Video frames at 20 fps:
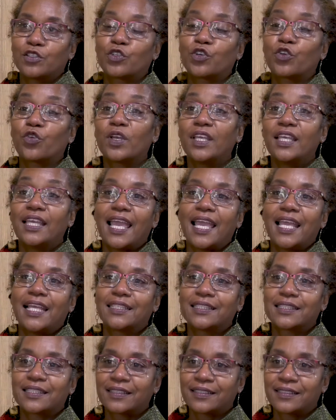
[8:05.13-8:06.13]

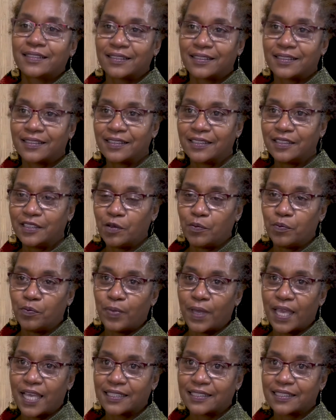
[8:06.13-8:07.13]
create the
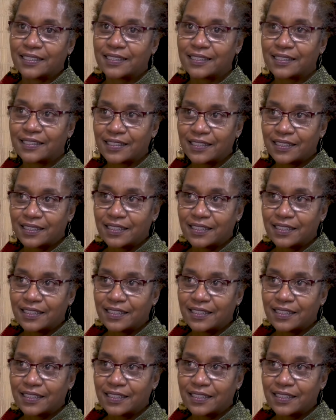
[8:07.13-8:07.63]
best